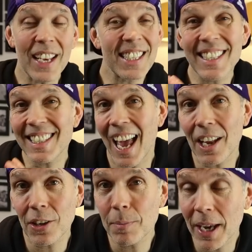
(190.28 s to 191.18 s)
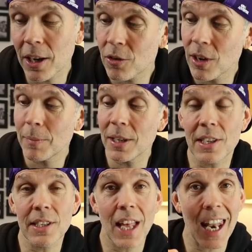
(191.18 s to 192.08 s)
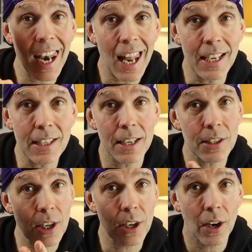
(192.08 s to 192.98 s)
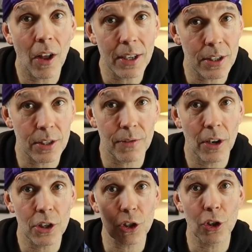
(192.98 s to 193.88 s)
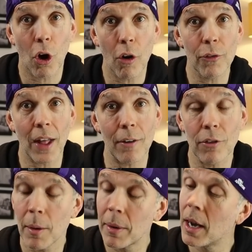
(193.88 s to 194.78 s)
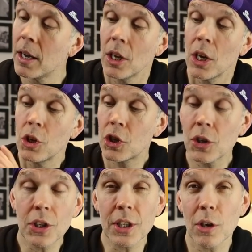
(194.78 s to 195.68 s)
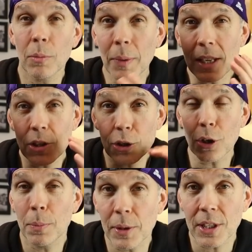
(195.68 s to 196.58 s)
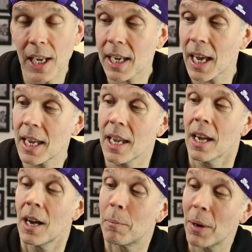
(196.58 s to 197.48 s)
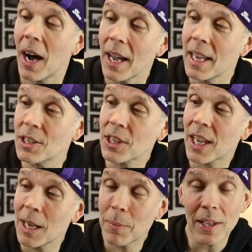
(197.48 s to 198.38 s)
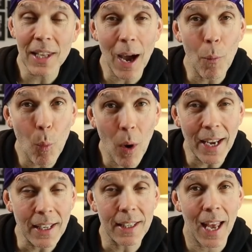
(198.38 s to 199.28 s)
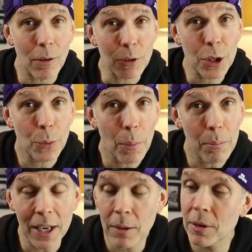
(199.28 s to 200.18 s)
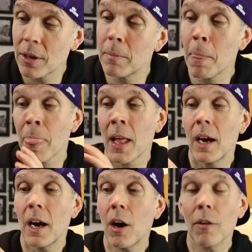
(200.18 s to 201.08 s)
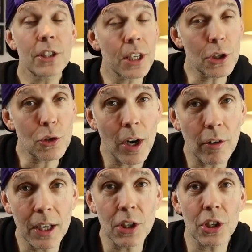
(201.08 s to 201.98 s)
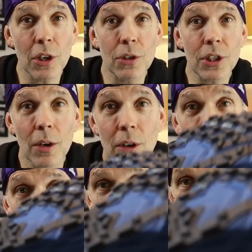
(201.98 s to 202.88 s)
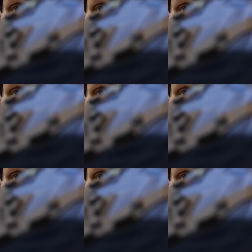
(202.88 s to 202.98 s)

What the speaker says: their standard Mega Grip, this is their latest and lightest version of that rubber. Should still be super sticky, but it's keeping that weight down to a minimum. Obviously it's a trail running shoe, so we've